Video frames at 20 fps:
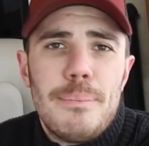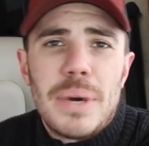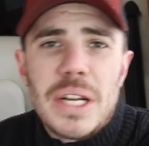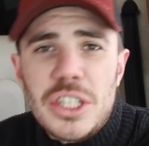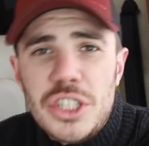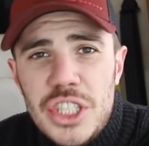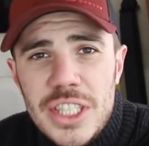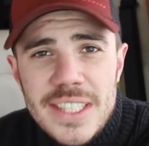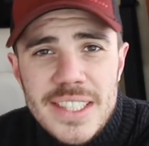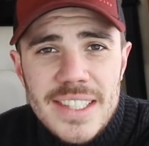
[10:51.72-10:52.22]

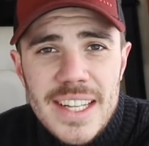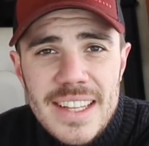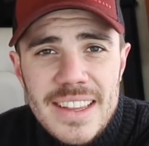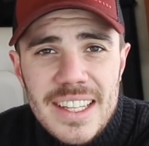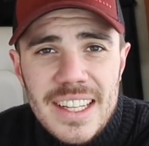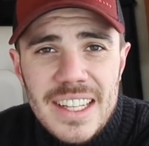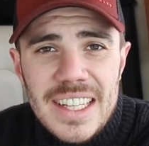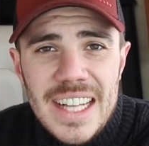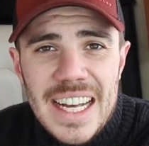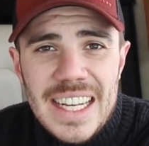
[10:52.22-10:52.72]
But just like
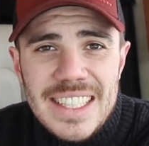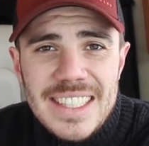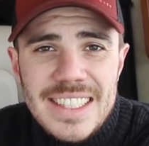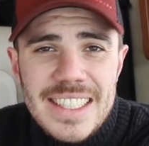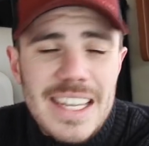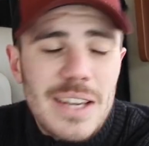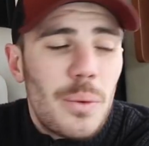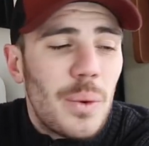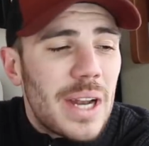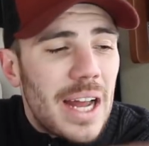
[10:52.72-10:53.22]
the Class
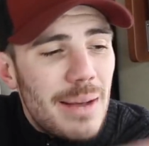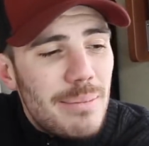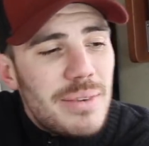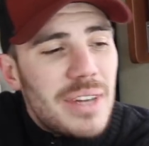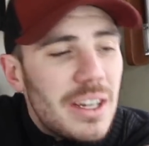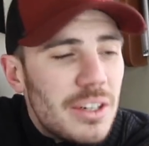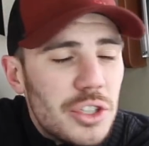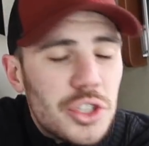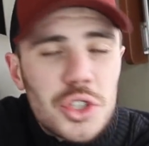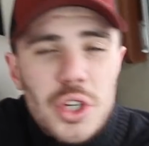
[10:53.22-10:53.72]
C, when I'm
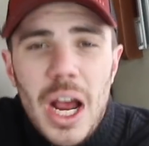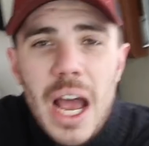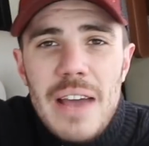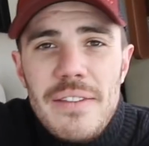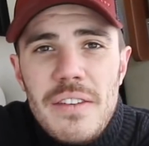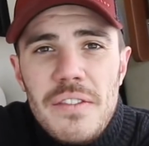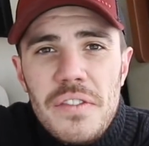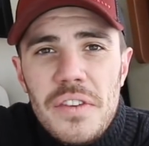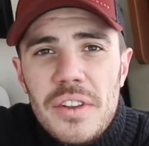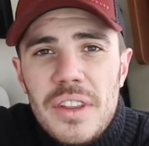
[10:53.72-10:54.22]
done
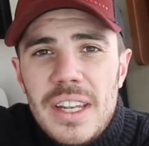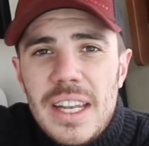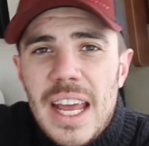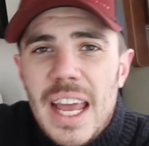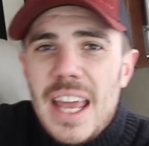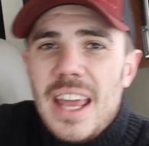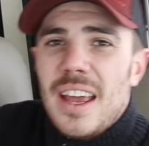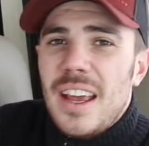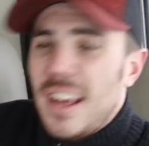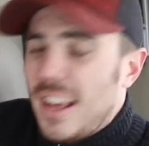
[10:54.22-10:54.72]
driving for the
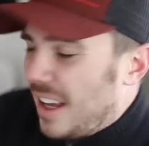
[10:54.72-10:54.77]
day,